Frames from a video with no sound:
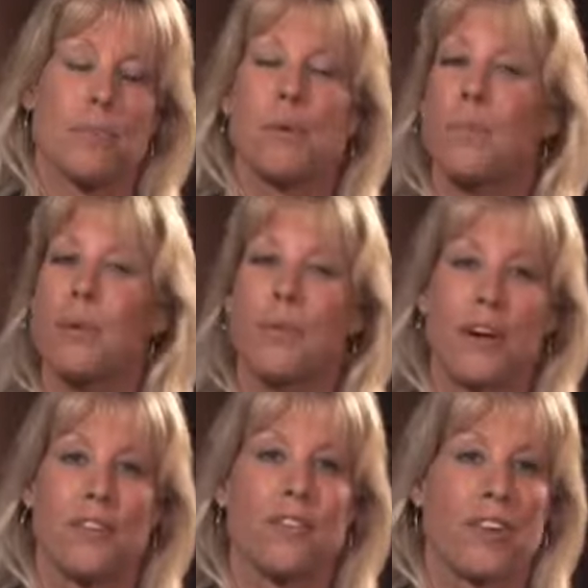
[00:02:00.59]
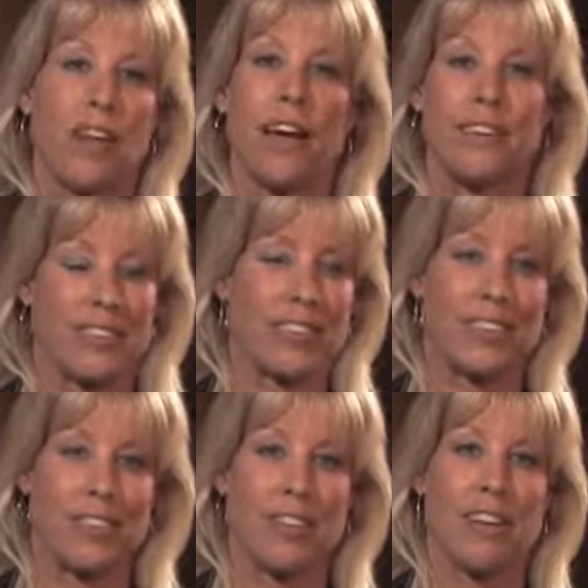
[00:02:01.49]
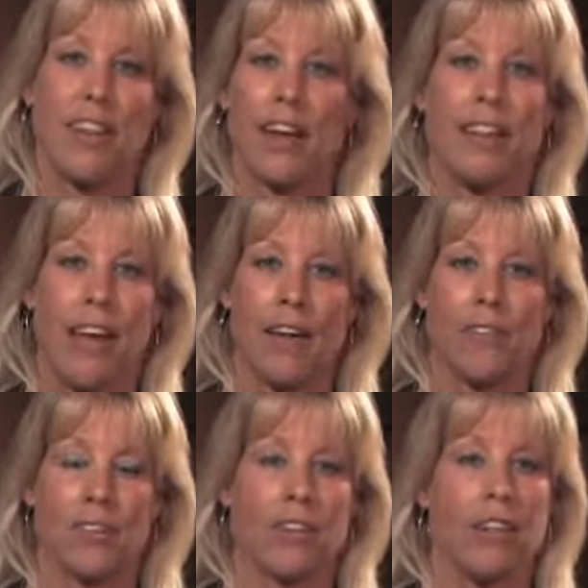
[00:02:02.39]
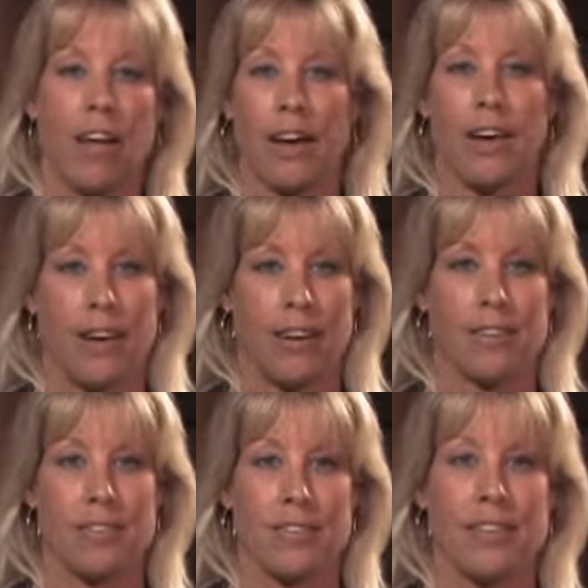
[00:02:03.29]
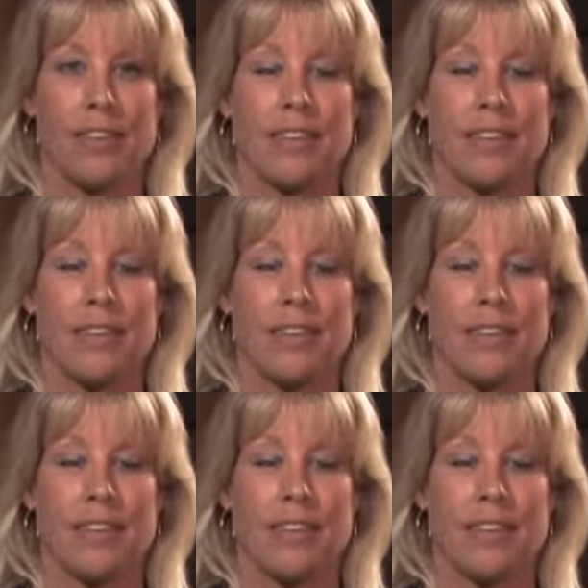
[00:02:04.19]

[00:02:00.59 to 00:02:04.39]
Be prepared for a lot of tears, a lot of laughter, and a lot of hugs.